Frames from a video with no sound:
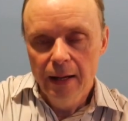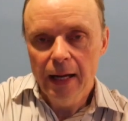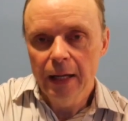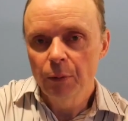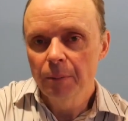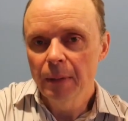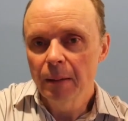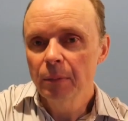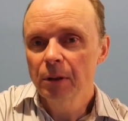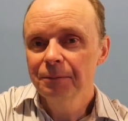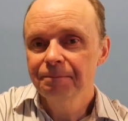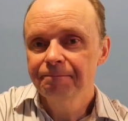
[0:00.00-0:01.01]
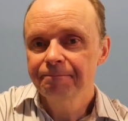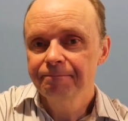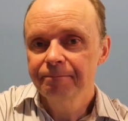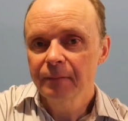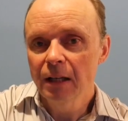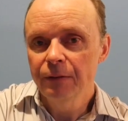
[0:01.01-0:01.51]
And remember,
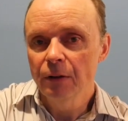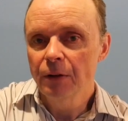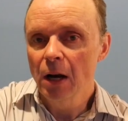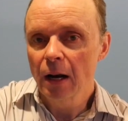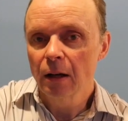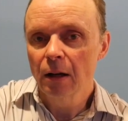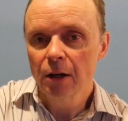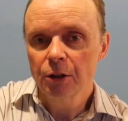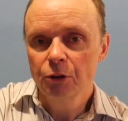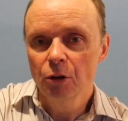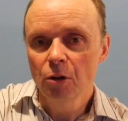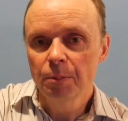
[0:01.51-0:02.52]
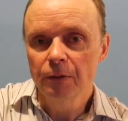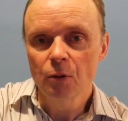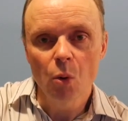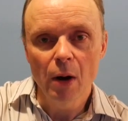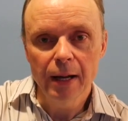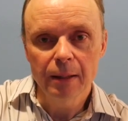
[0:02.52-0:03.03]
if you've got a large group of
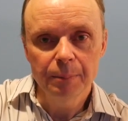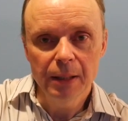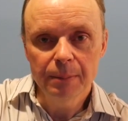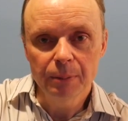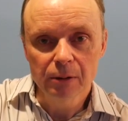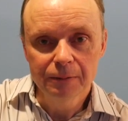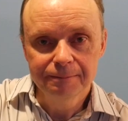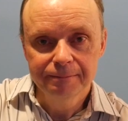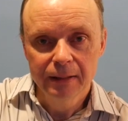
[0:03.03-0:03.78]
quiet people,